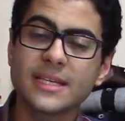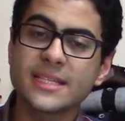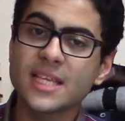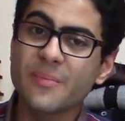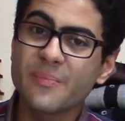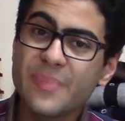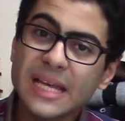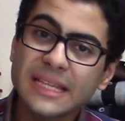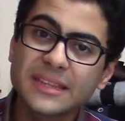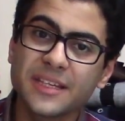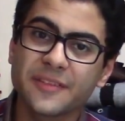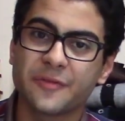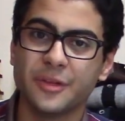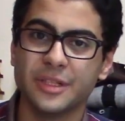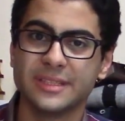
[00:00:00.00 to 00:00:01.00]
is a bit
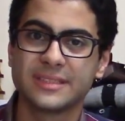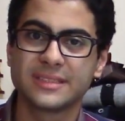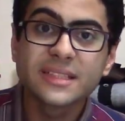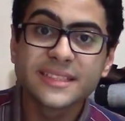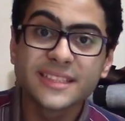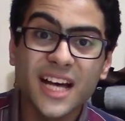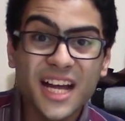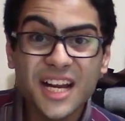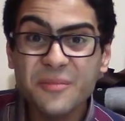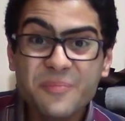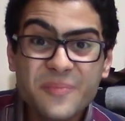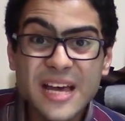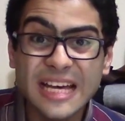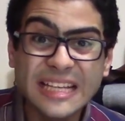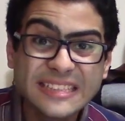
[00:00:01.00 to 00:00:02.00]
different. Not a
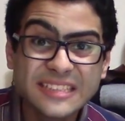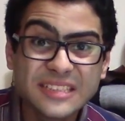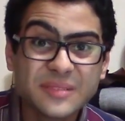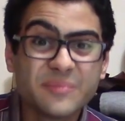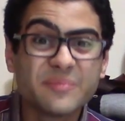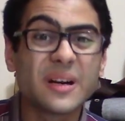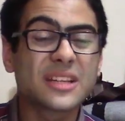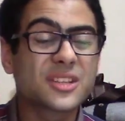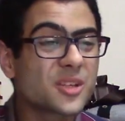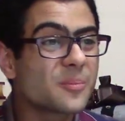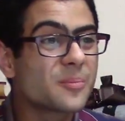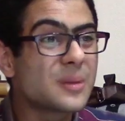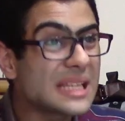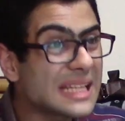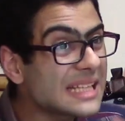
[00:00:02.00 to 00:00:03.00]
bit, but
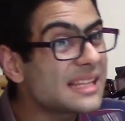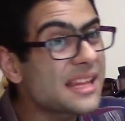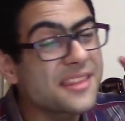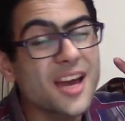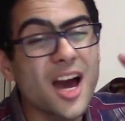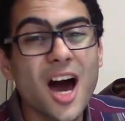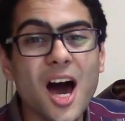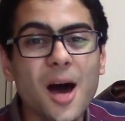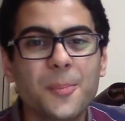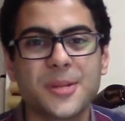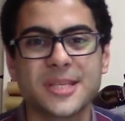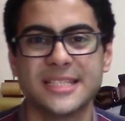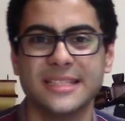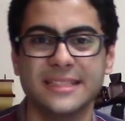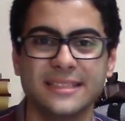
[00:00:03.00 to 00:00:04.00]
completely the
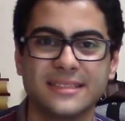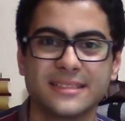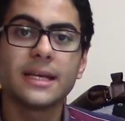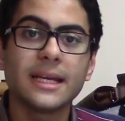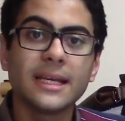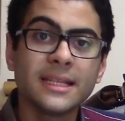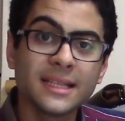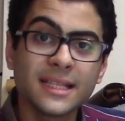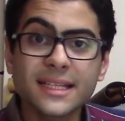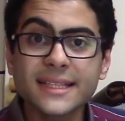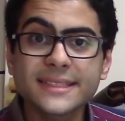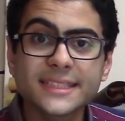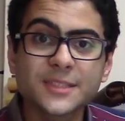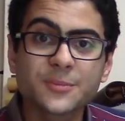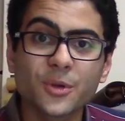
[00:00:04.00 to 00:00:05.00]
opposite. In
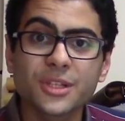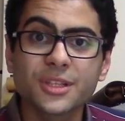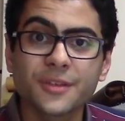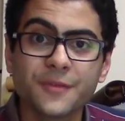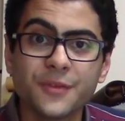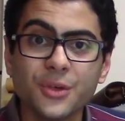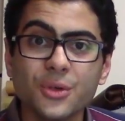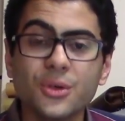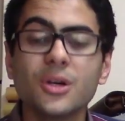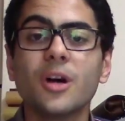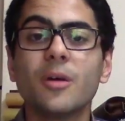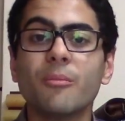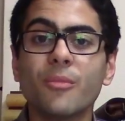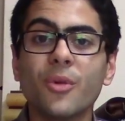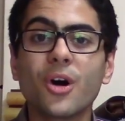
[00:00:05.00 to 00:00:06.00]
Linux's point of view,
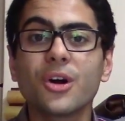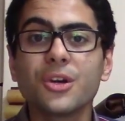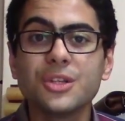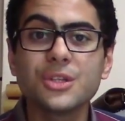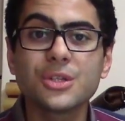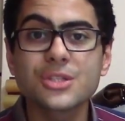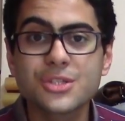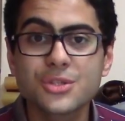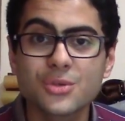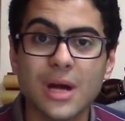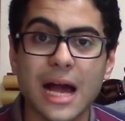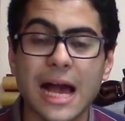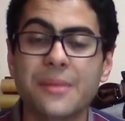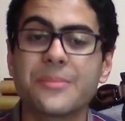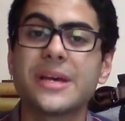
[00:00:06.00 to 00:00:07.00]
more used
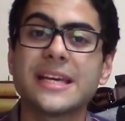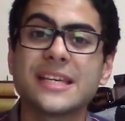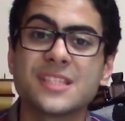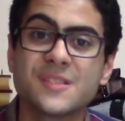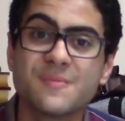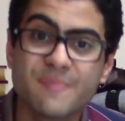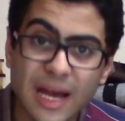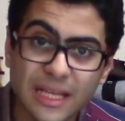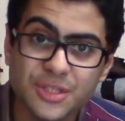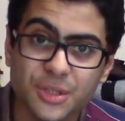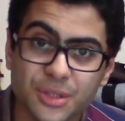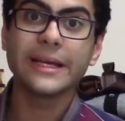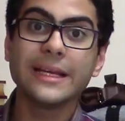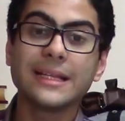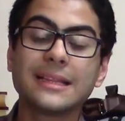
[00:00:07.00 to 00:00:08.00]
RAM is
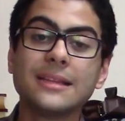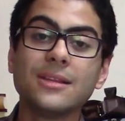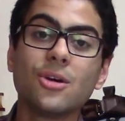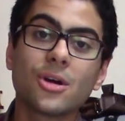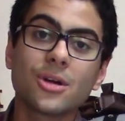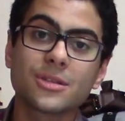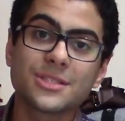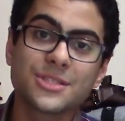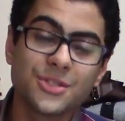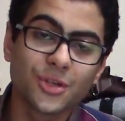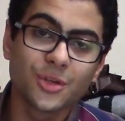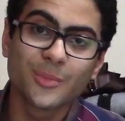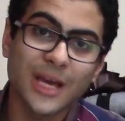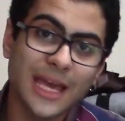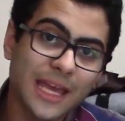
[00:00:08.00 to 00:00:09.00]
better. It learns
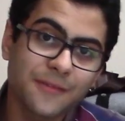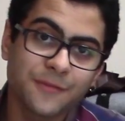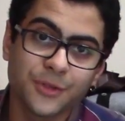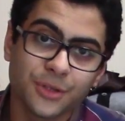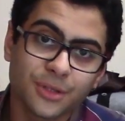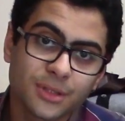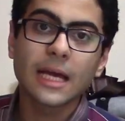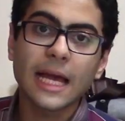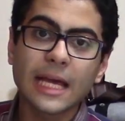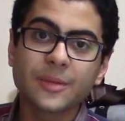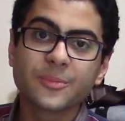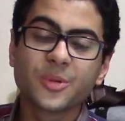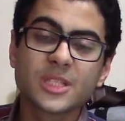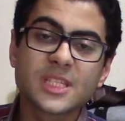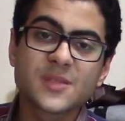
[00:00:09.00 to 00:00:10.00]
your behavior
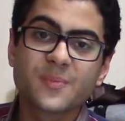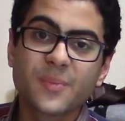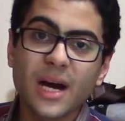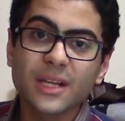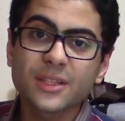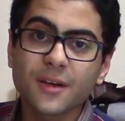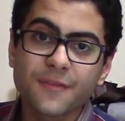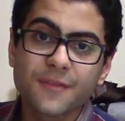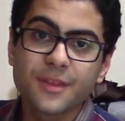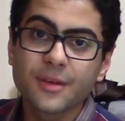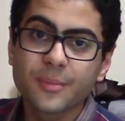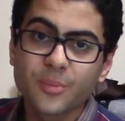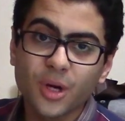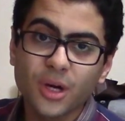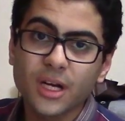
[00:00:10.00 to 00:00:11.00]
and puts part of the
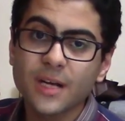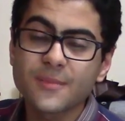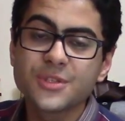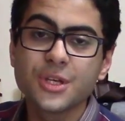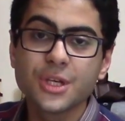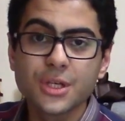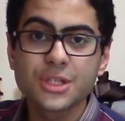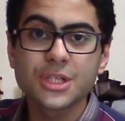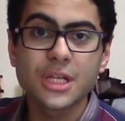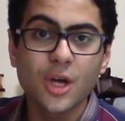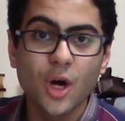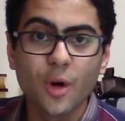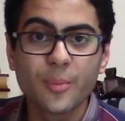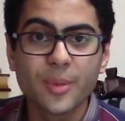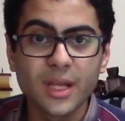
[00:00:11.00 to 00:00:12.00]
programs you usually
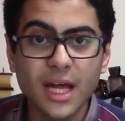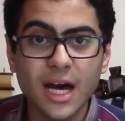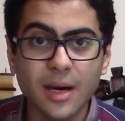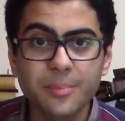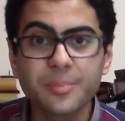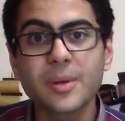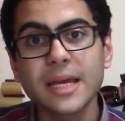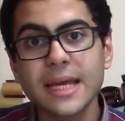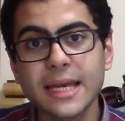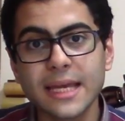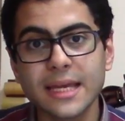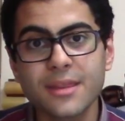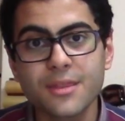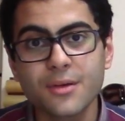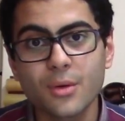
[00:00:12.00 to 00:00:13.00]
open up
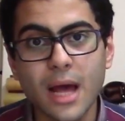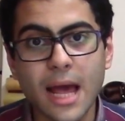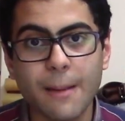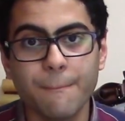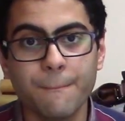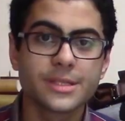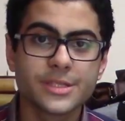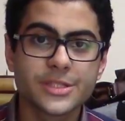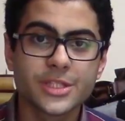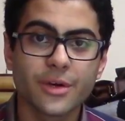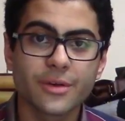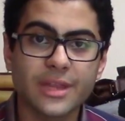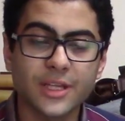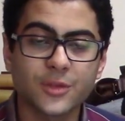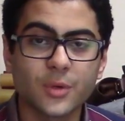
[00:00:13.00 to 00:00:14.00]
in the RAM,
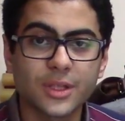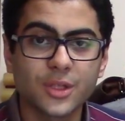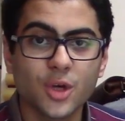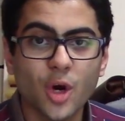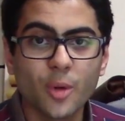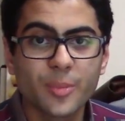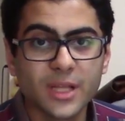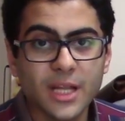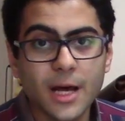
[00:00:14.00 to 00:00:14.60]
so that when you open